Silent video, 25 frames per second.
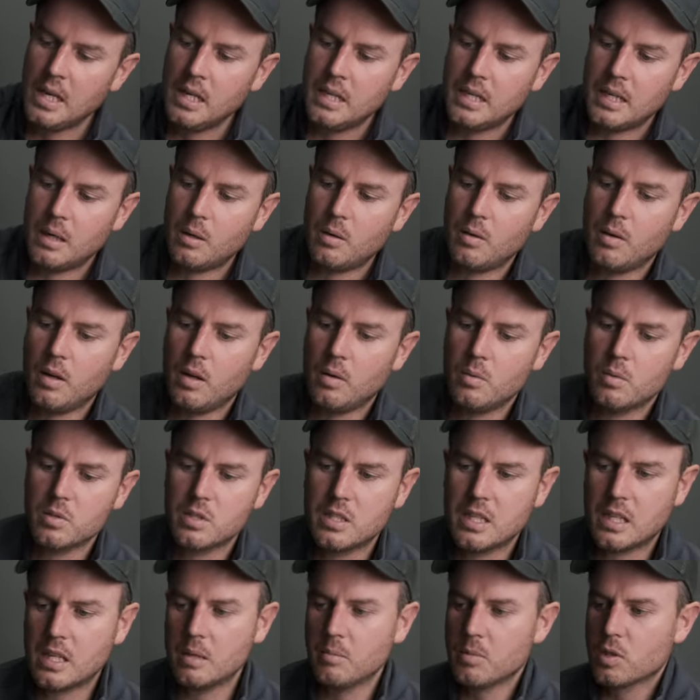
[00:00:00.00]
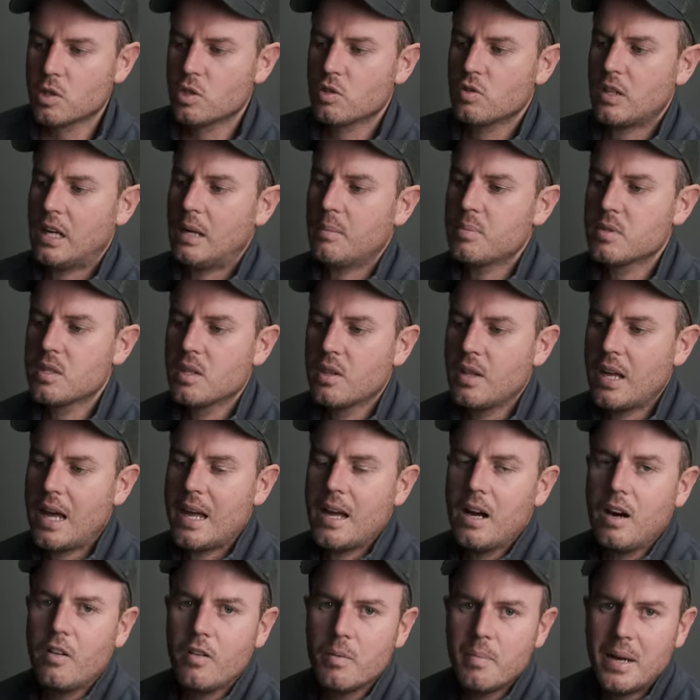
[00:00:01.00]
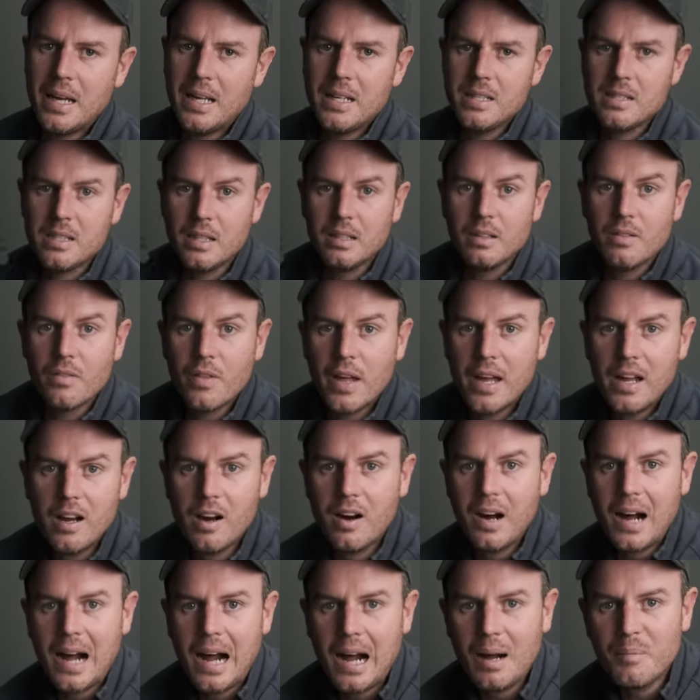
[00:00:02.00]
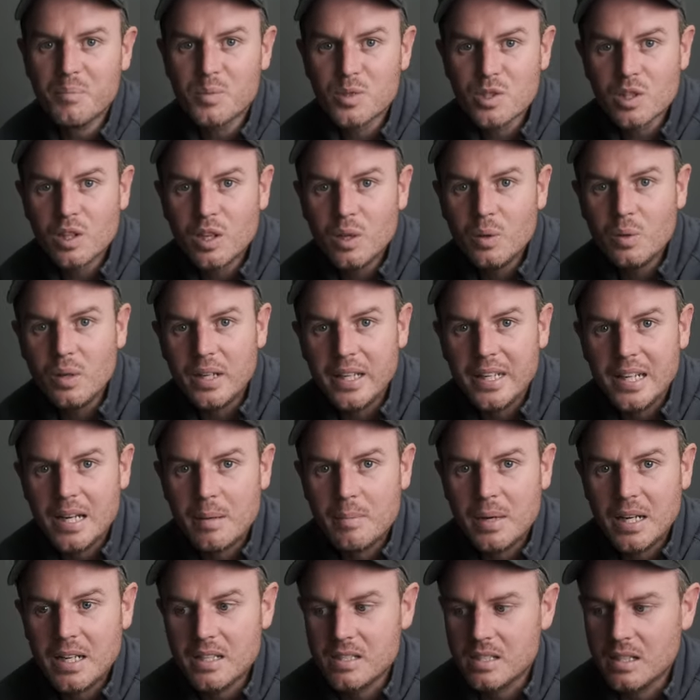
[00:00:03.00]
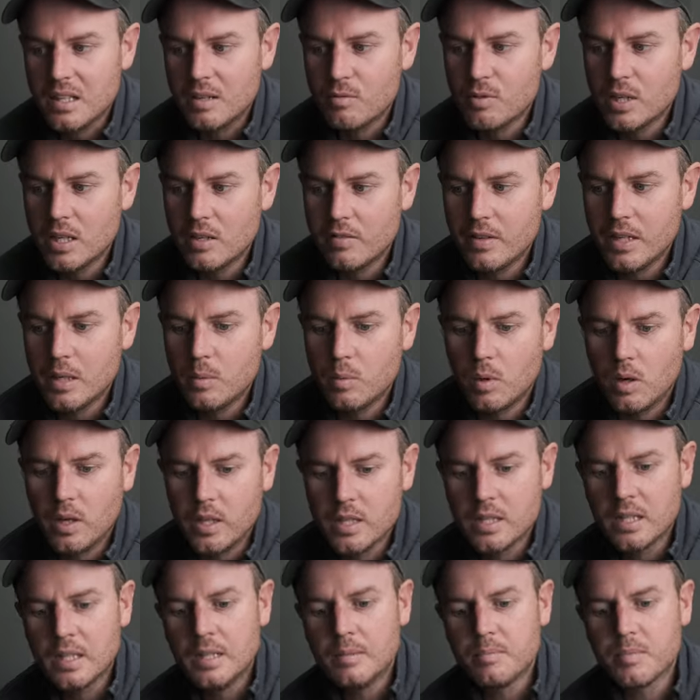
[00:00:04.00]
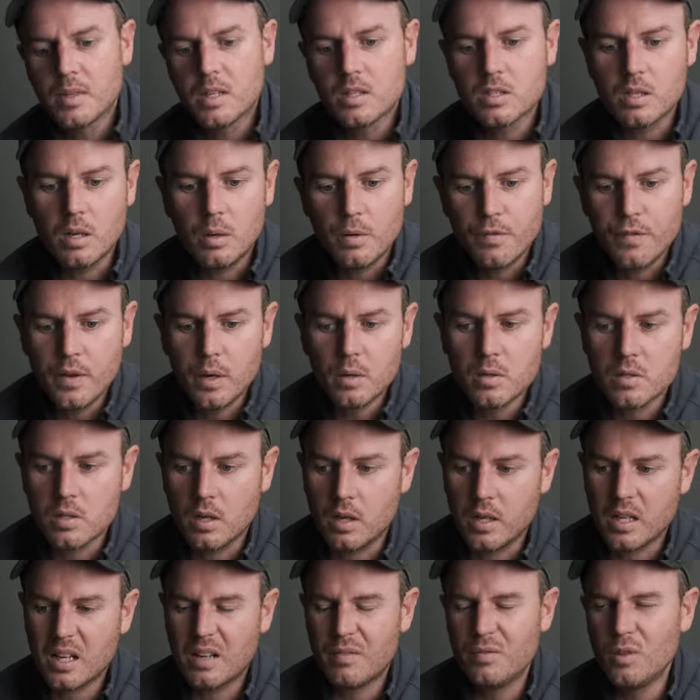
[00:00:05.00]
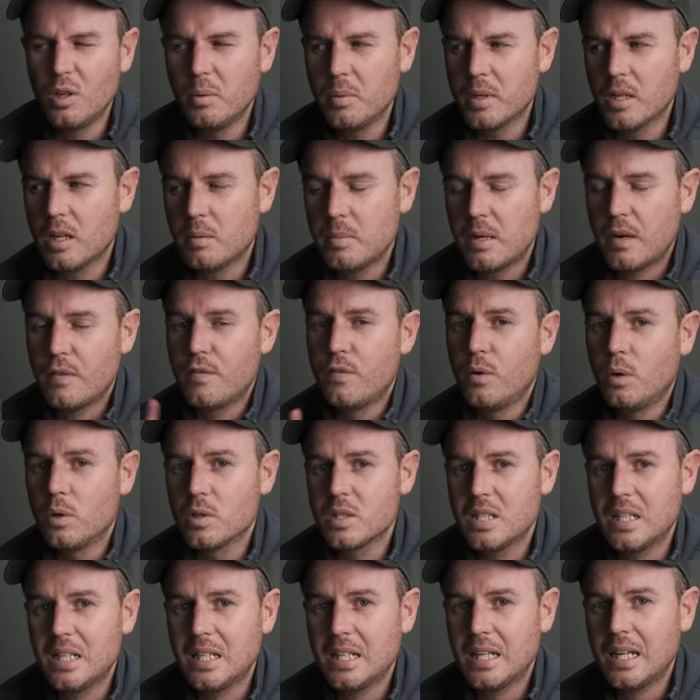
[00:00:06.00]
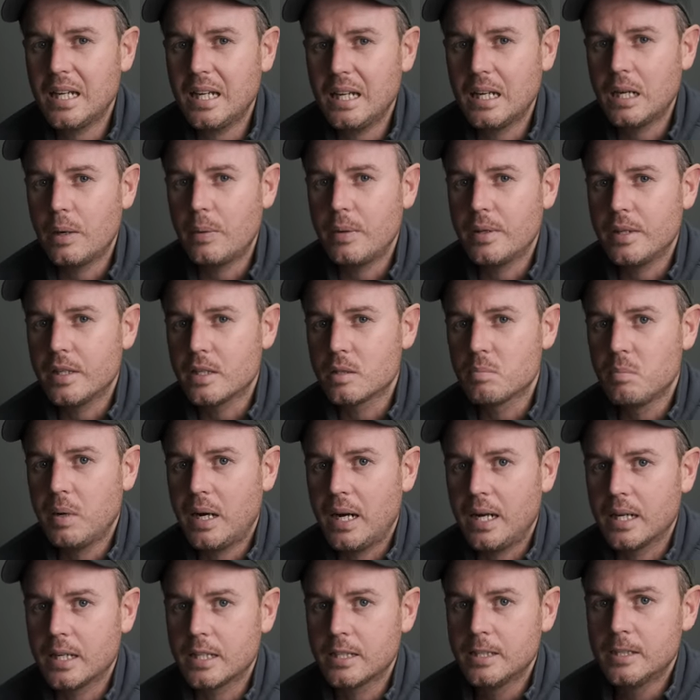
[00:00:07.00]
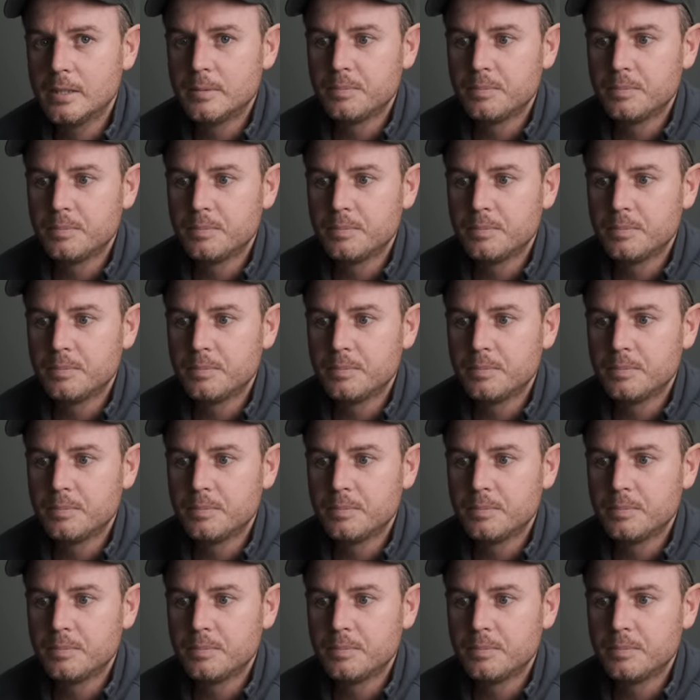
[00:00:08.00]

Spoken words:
Now, sticking with the straps, they are amazing. They are absolutely amazing. They're really, really wide. So it feels like I've normally got about 14 kilo in this bag.